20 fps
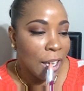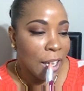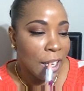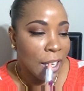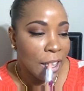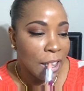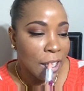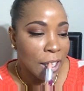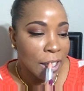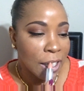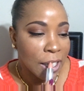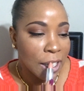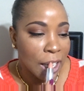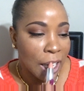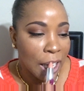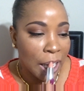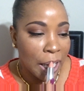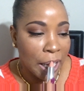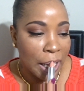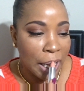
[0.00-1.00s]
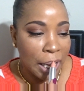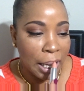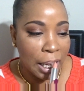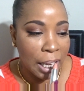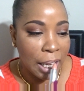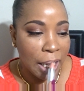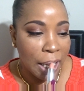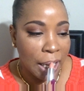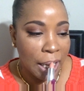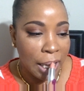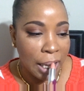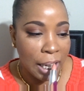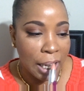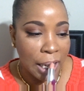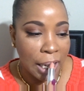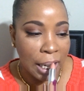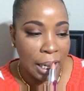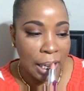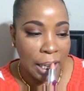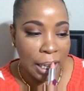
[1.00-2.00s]
It looks like,
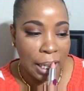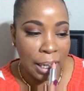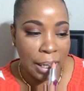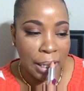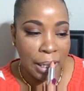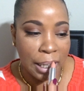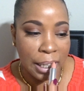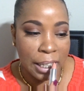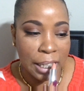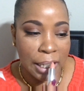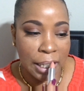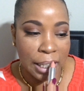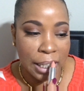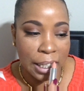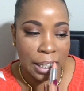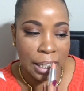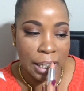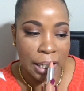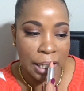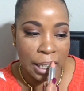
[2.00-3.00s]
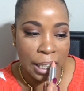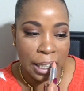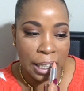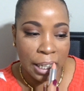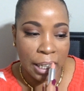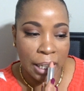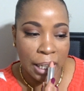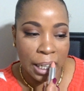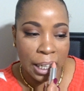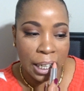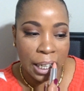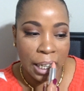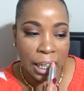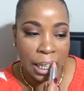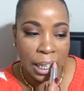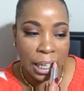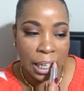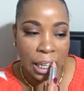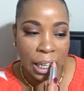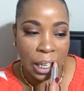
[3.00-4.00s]
okay, let me just
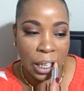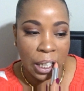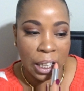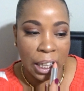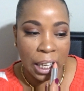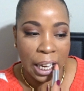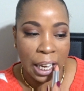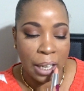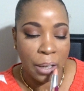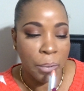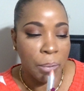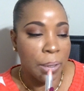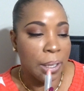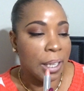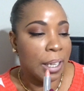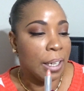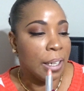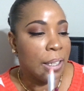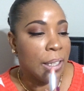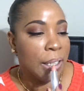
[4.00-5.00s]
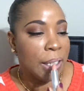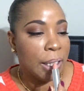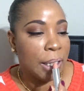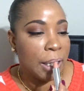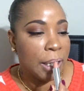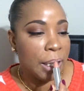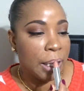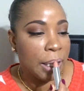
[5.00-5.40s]
go light with it.